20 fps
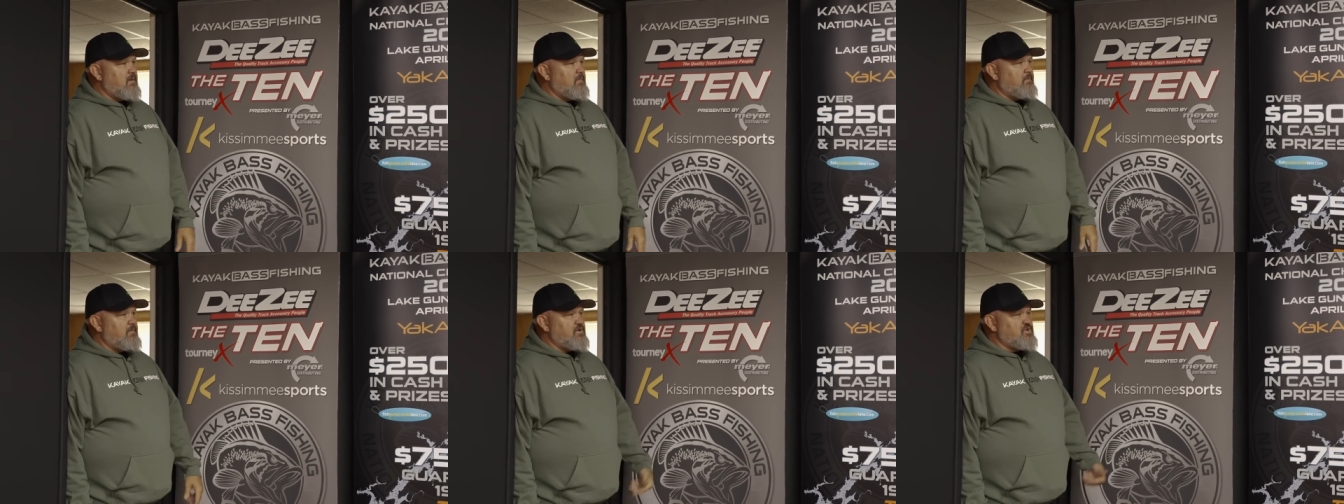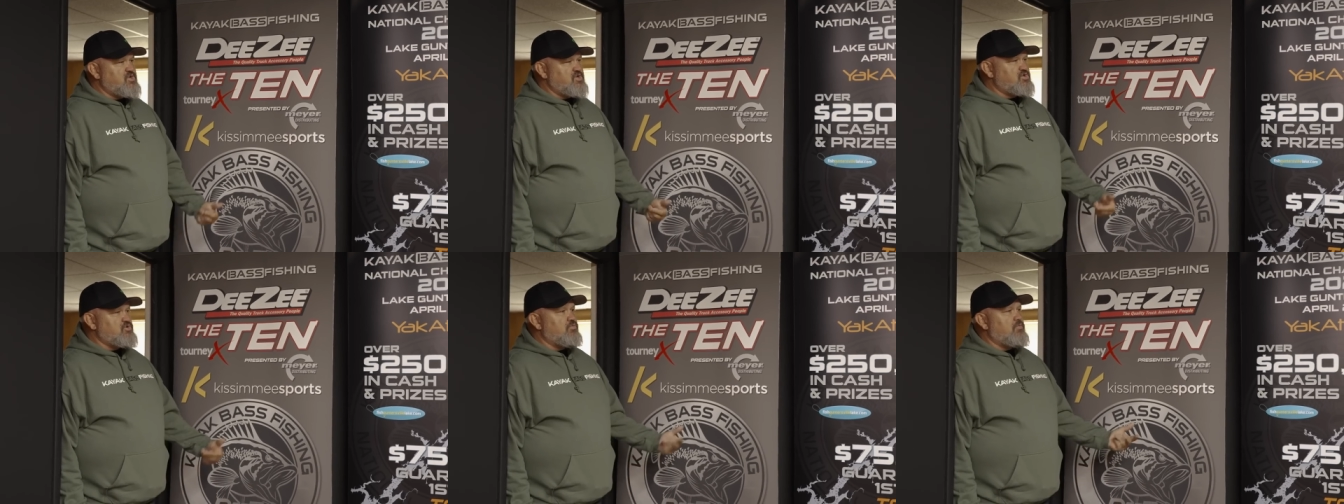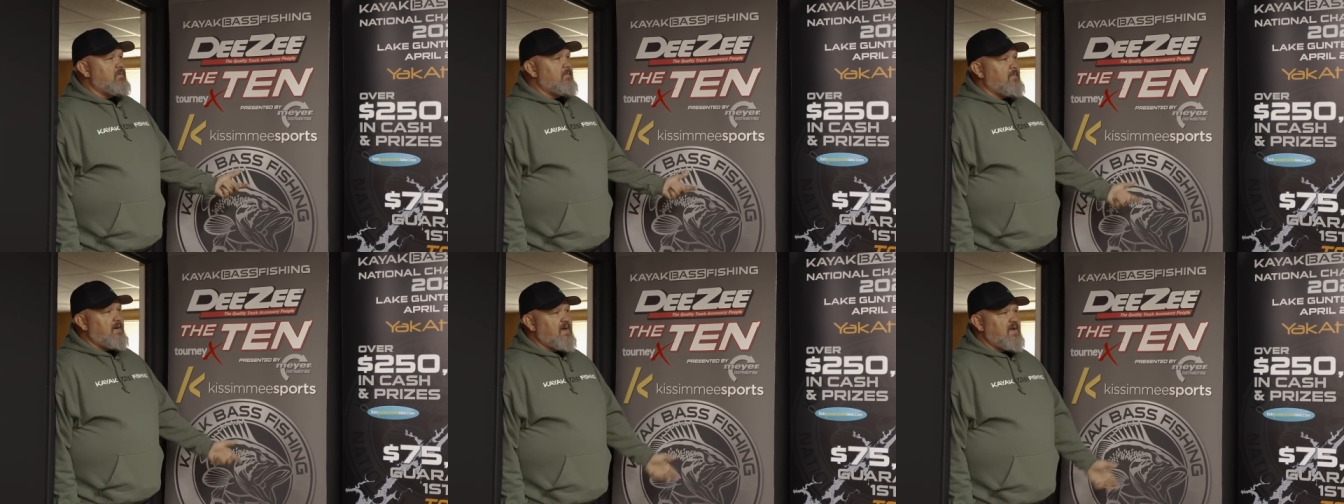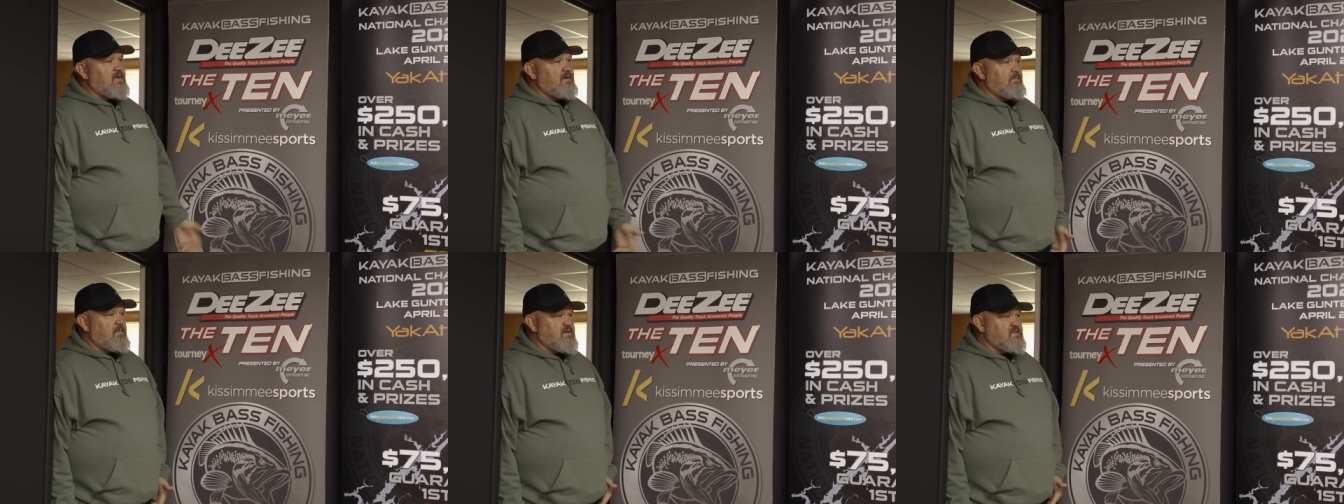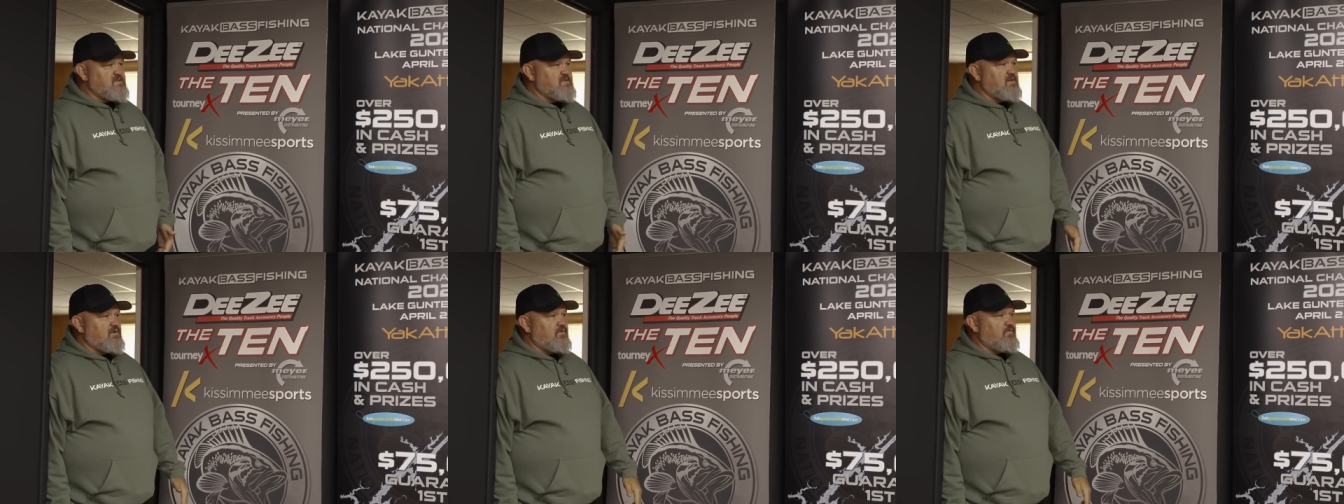but just to remind
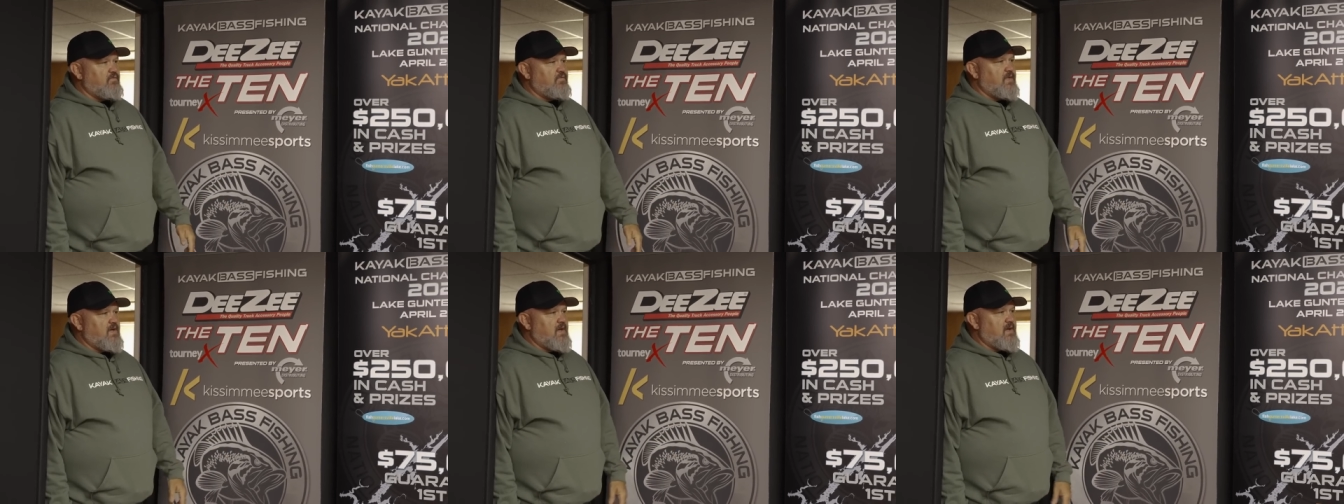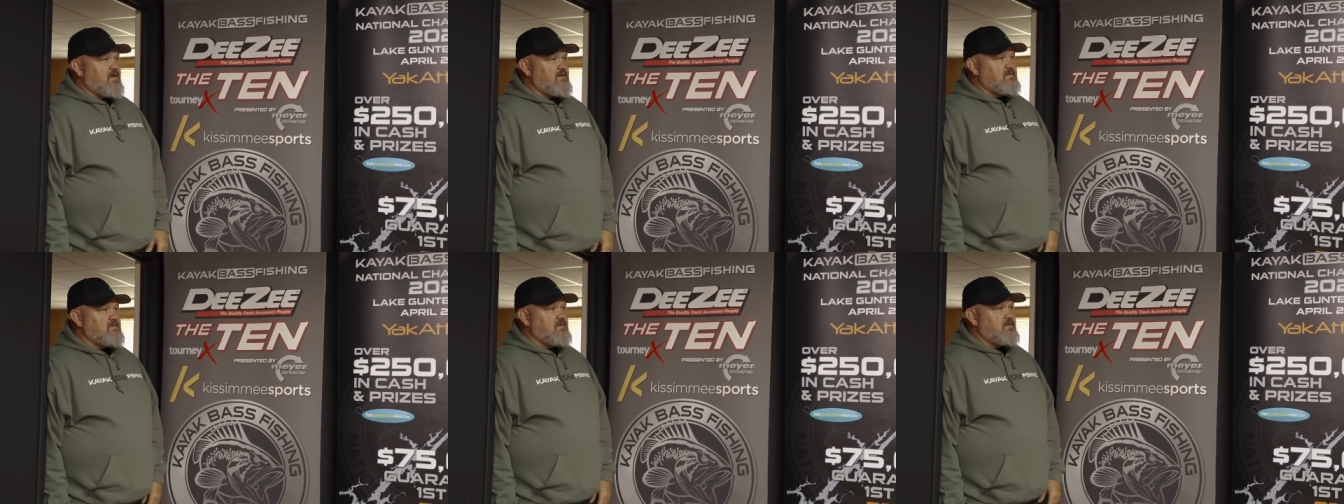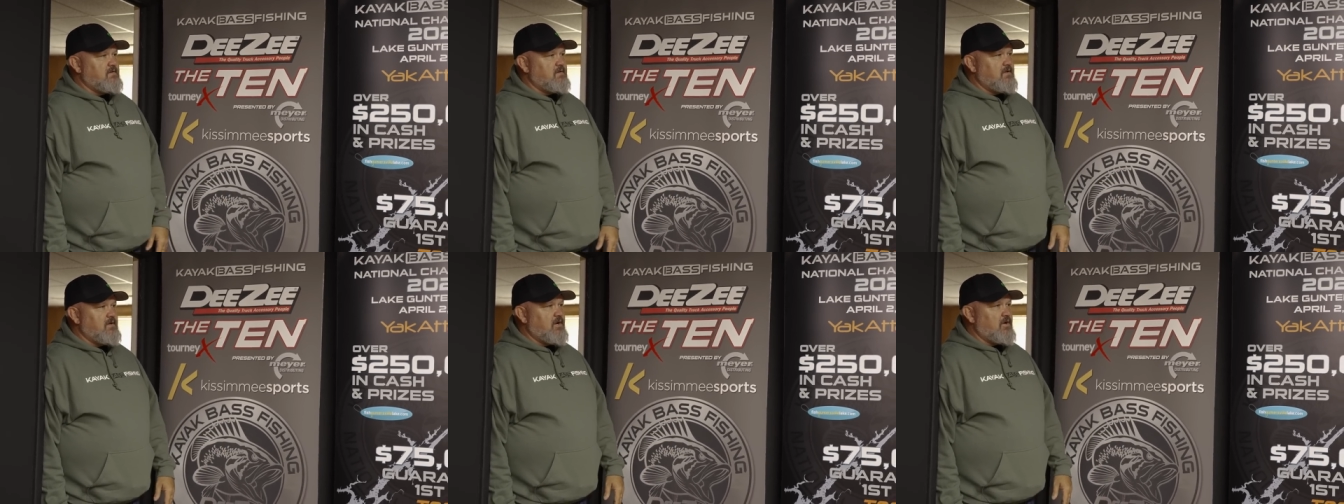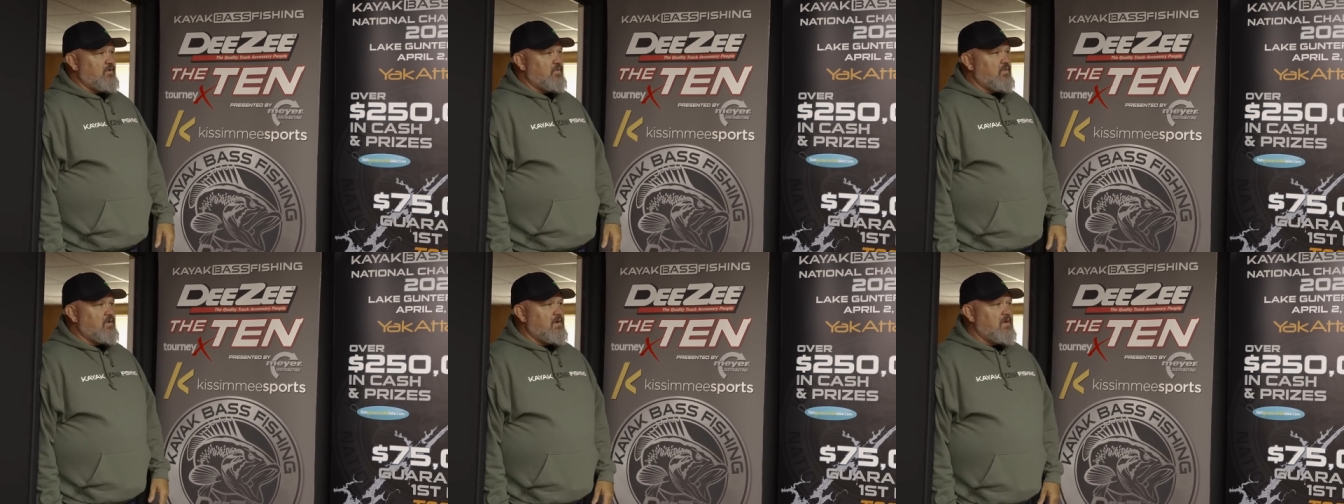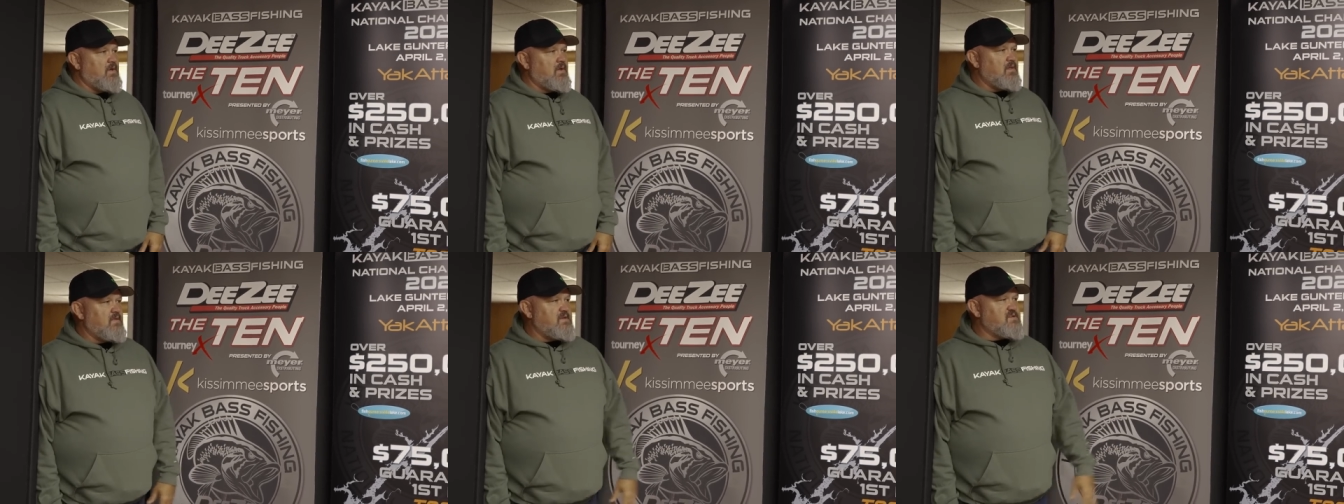myself that, you know,
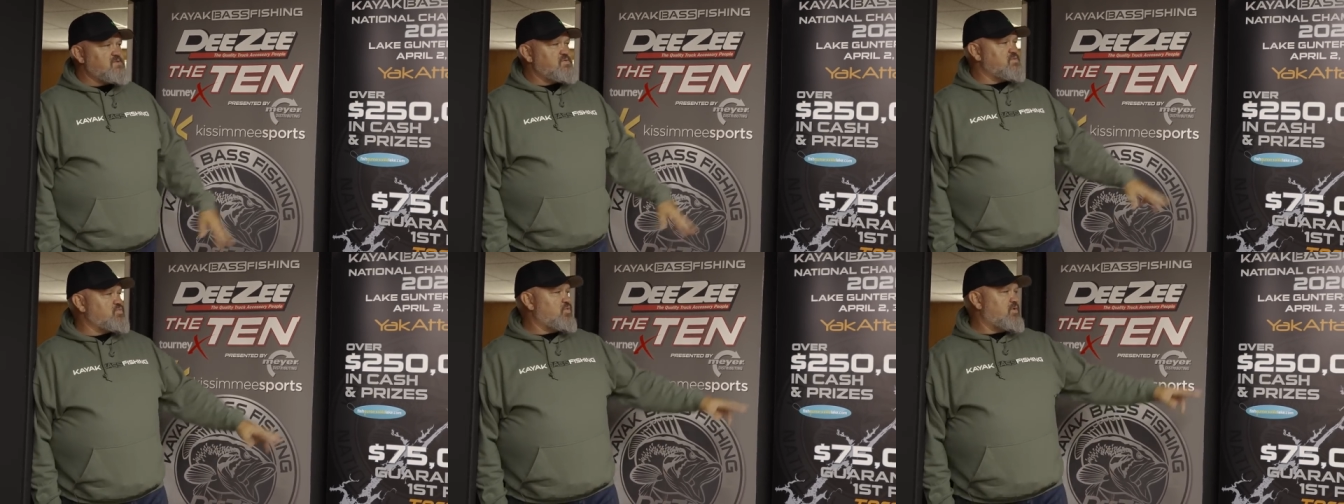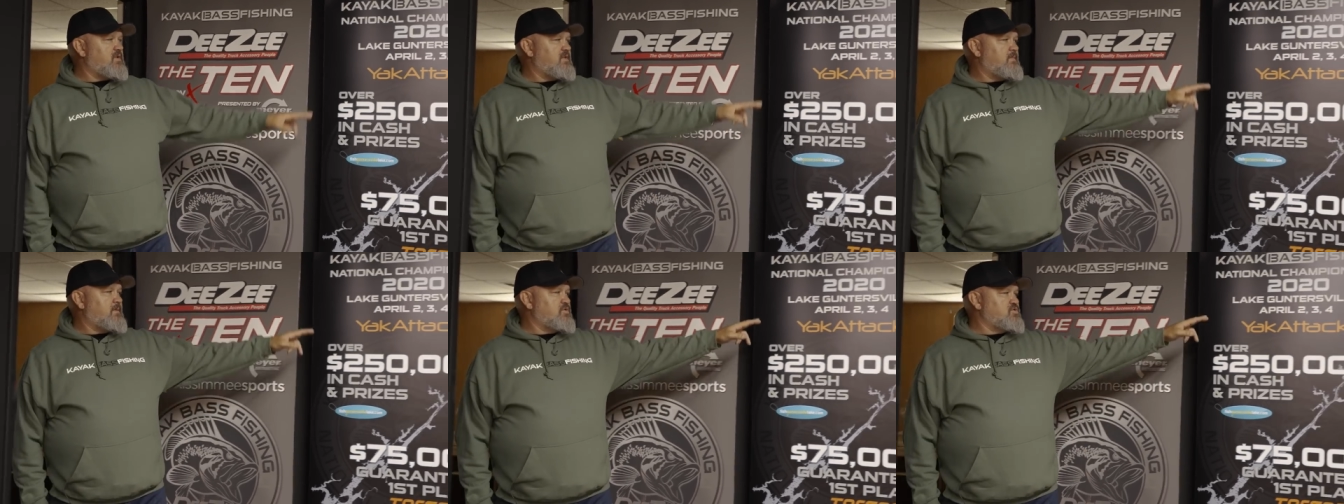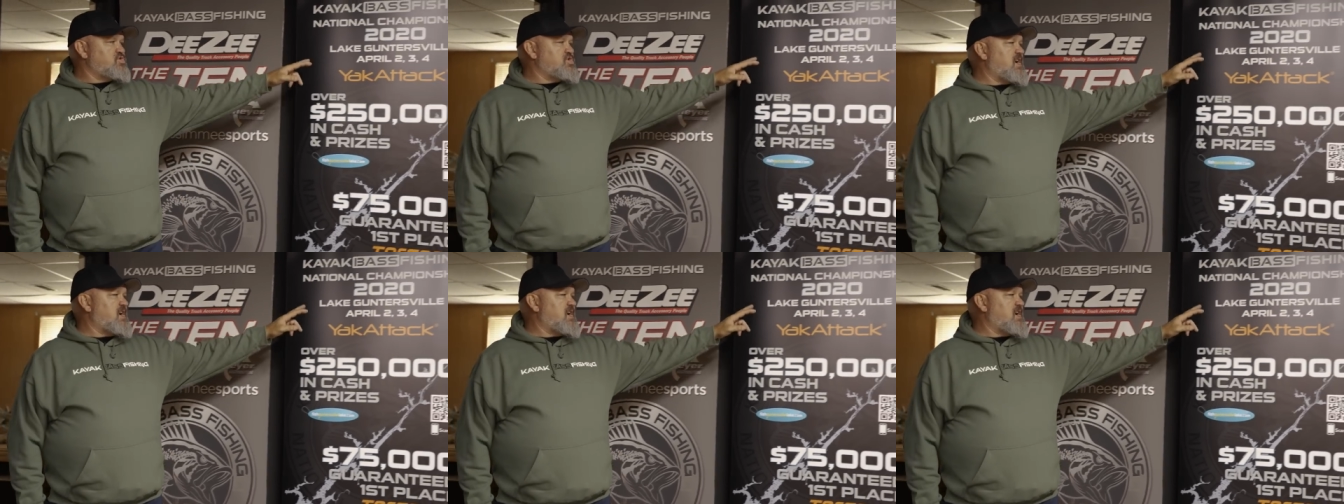this was one of the most